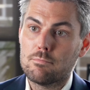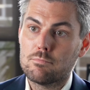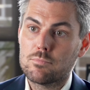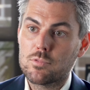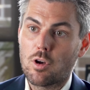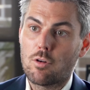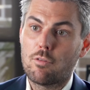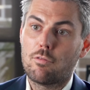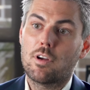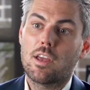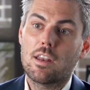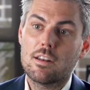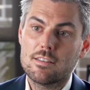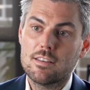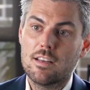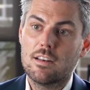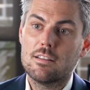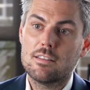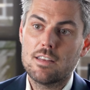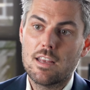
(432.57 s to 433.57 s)
So if we're going to
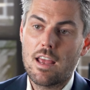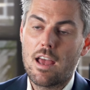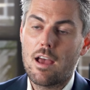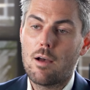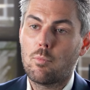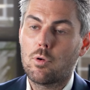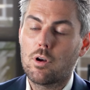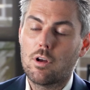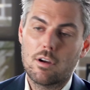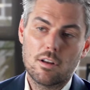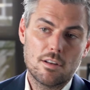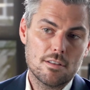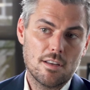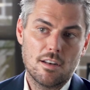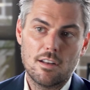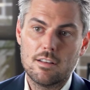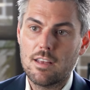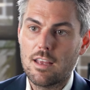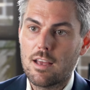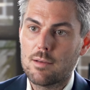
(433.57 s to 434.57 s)
send a DM, we're not going to
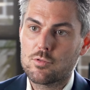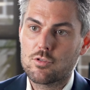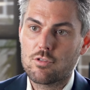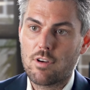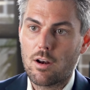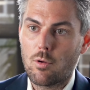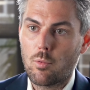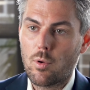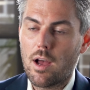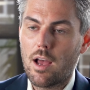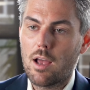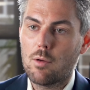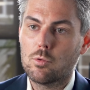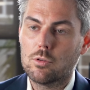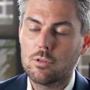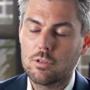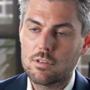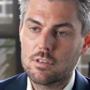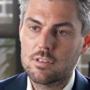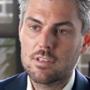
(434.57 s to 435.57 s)
send a DM straight away. We'll
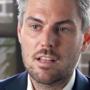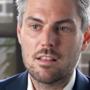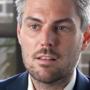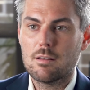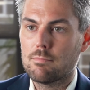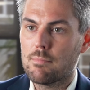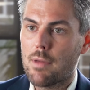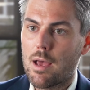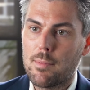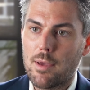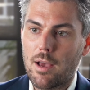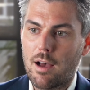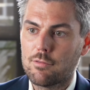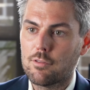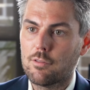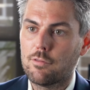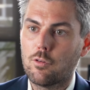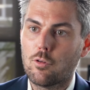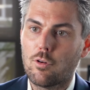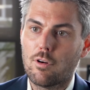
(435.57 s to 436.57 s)
look to send it maybe
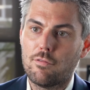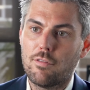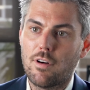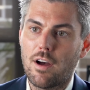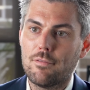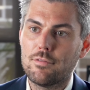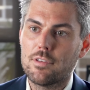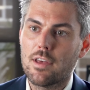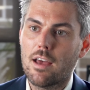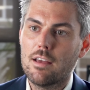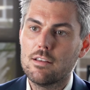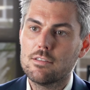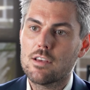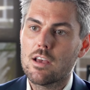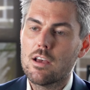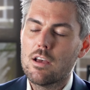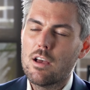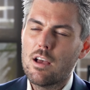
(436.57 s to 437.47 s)
after 4 or 5 days.